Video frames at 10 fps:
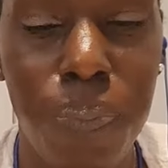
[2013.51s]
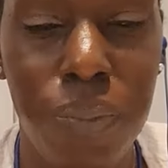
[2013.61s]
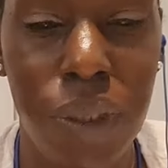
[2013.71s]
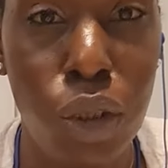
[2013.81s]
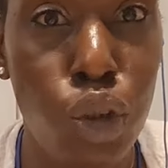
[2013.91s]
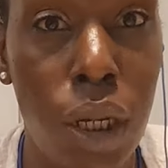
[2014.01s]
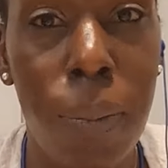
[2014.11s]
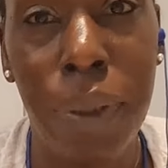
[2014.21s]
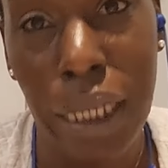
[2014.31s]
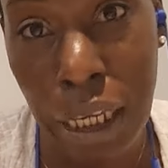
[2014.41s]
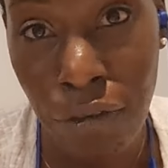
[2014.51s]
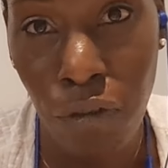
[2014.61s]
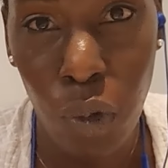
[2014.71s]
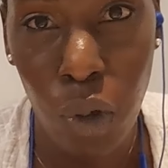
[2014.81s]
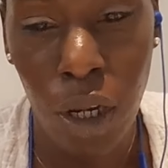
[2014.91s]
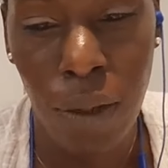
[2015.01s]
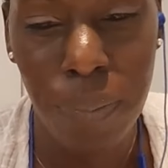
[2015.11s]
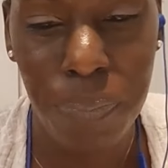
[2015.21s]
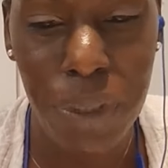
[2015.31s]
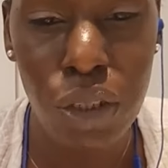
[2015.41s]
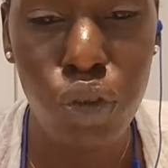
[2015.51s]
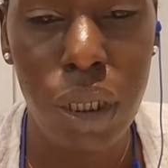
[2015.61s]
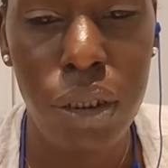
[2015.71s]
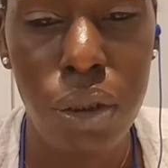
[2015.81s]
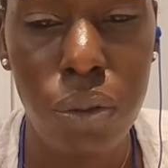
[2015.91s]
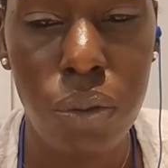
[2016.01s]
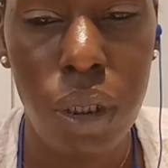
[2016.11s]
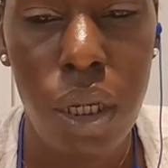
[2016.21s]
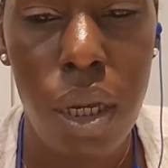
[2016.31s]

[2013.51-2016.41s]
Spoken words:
They'll try to plan for it. They'll try to